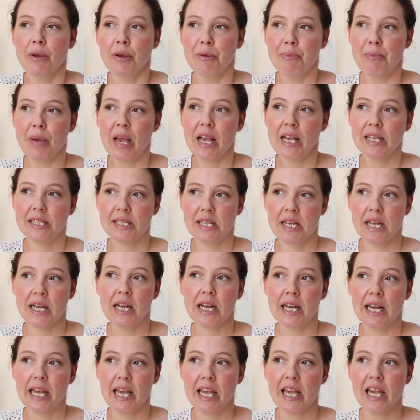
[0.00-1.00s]

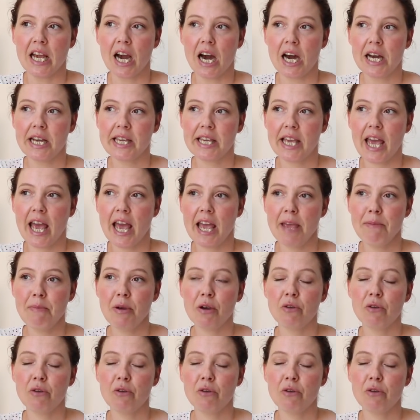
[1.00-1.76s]
Basically, I came